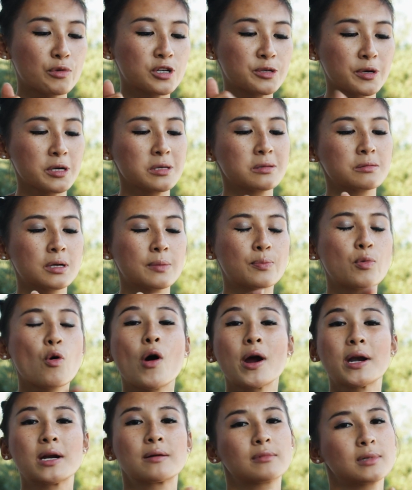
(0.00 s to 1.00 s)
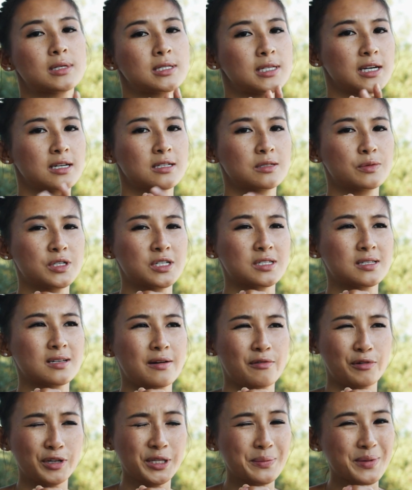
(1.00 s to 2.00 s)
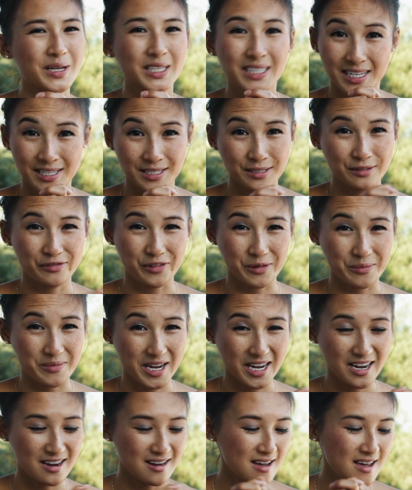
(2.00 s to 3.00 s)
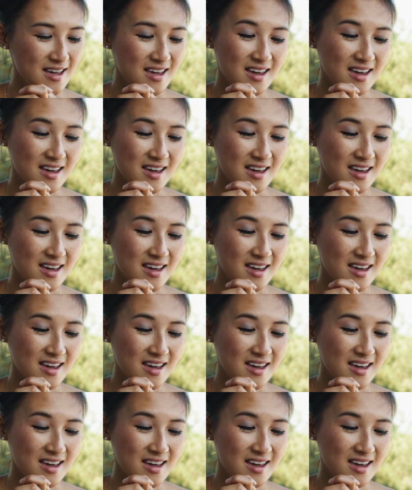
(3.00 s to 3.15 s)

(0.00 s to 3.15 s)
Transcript: which brings me to point number six, which is a really big lesson for me,